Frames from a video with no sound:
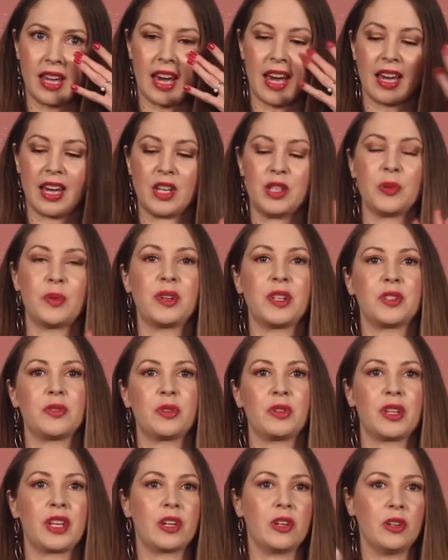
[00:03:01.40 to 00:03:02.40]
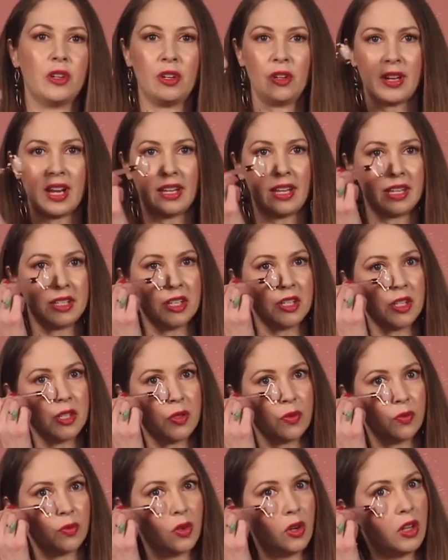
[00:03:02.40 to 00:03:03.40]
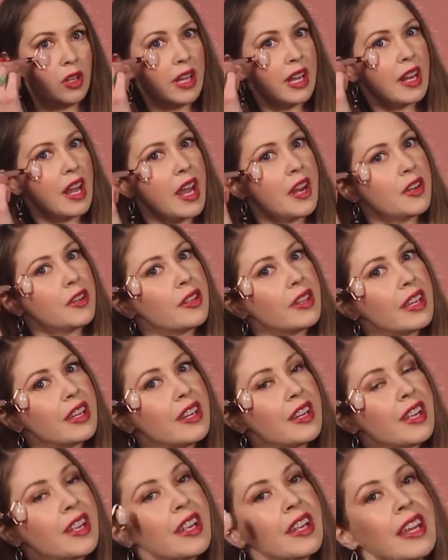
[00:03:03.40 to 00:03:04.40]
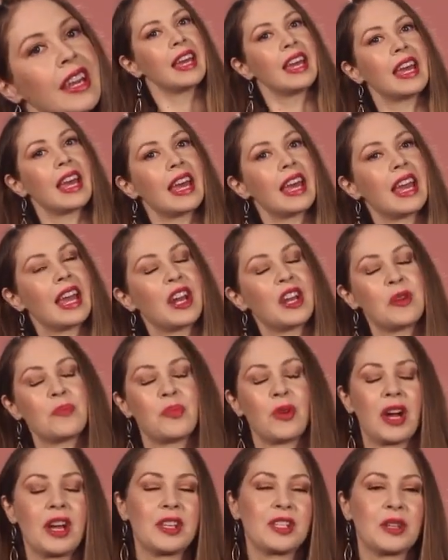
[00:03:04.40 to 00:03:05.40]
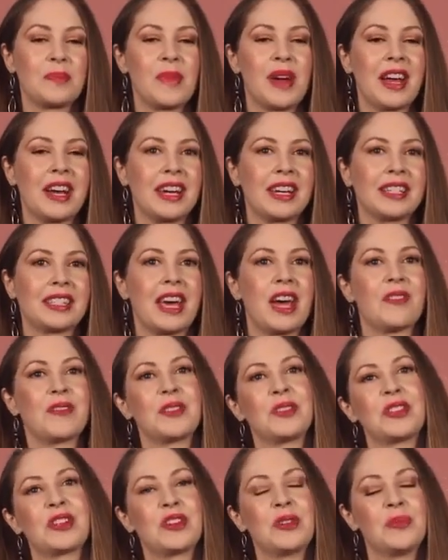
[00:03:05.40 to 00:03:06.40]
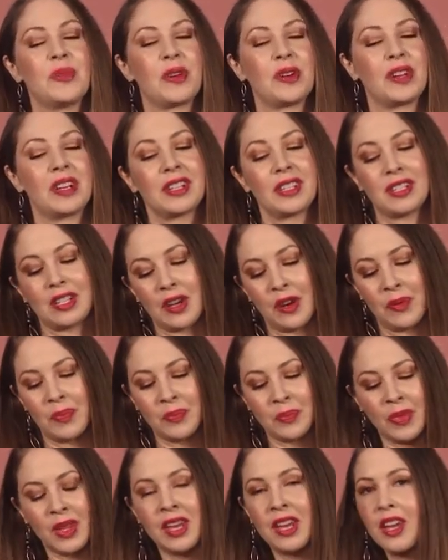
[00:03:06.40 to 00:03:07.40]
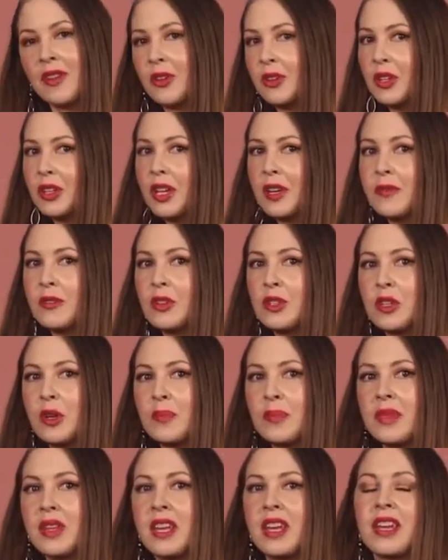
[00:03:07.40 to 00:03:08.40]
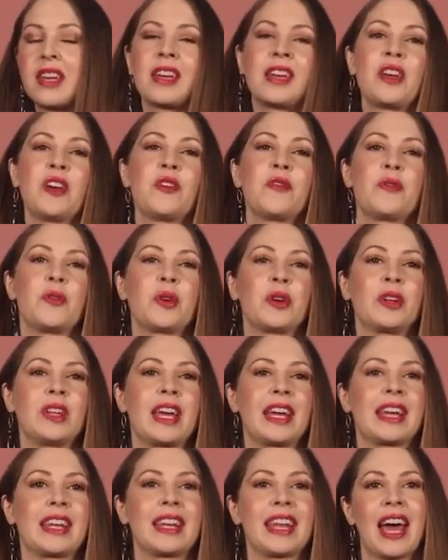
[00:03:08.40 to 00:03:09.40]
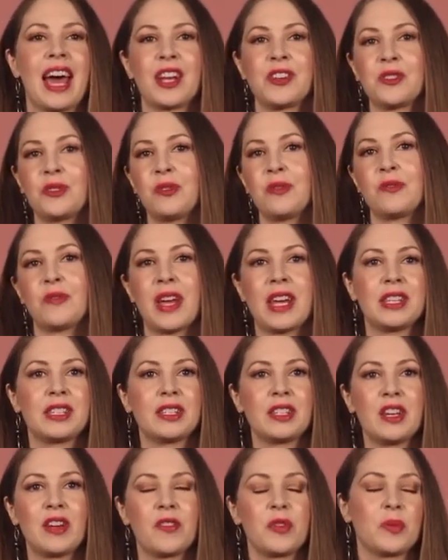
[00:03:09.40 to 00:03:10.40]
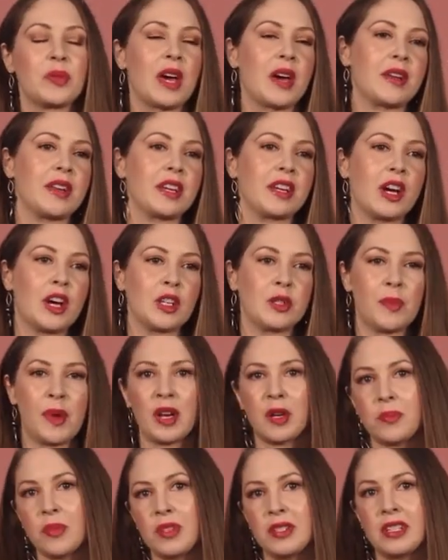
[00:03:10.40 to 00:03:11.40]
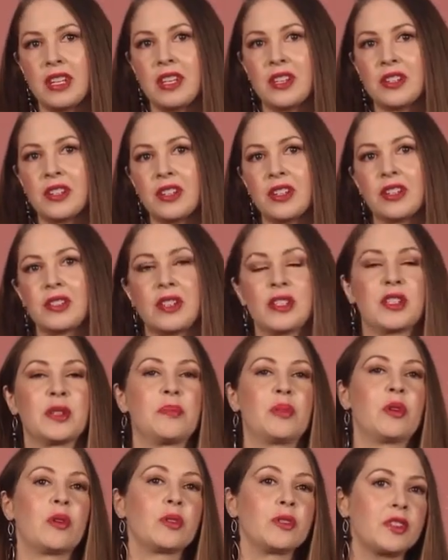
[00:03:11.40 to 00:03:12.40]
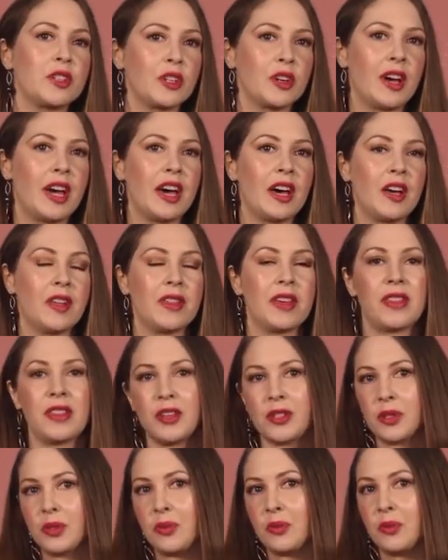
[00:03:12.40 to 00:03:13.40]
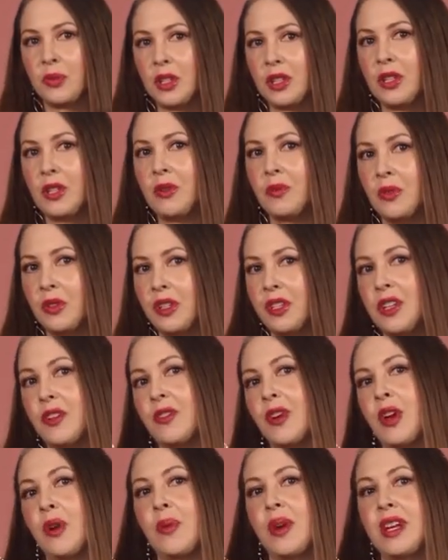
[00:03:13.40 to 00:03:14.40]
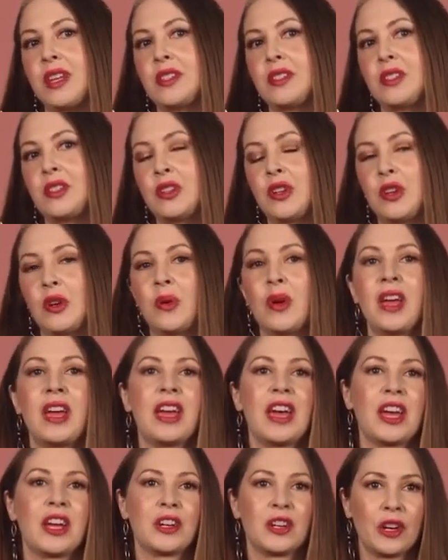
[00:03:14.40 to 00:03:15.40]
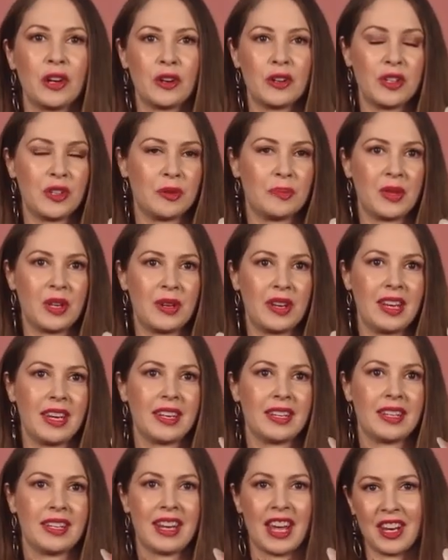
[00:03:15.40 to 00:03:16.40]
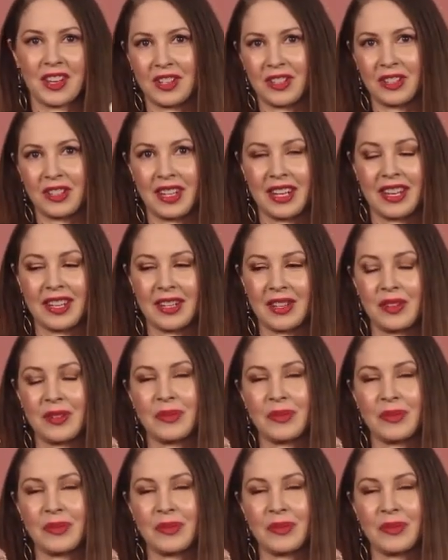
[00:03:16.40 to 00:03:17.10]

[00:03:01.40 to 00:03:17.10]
eyes when it's really cold. I like to just roll it under there and it brightens up my eyes every single morning. So if you're looking for something for like a natural facelift without any cosmetic procedures that supports your health, these are really, really great ways to encourage your beauty naturally.